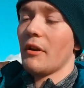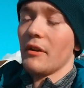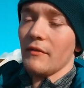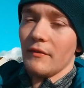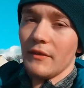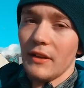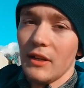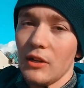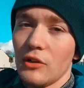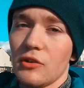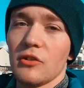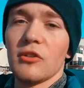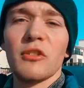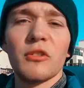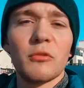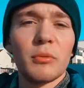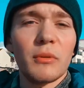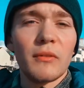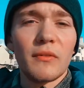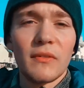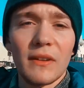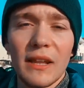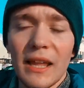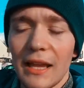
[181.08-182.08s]
won't have any issues
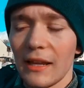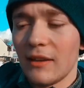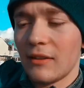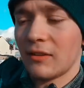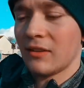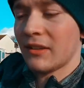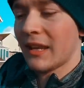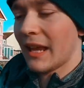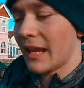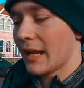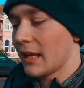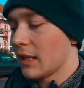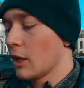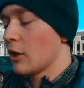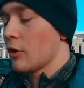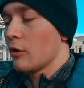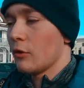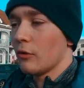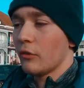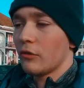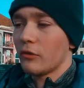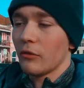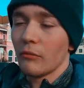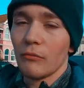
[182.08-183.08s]
with legs getting
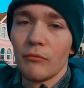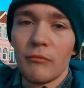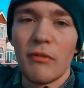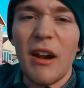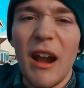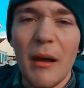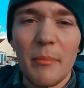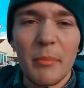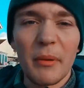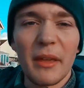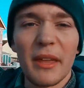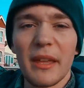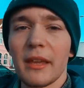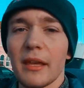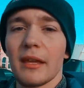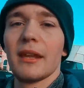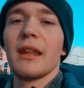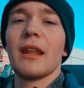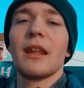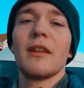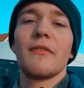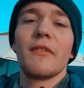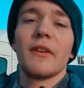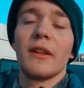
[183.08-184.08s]
loose and rubbing
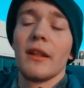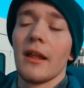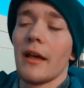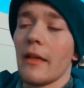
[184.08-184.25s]
and anything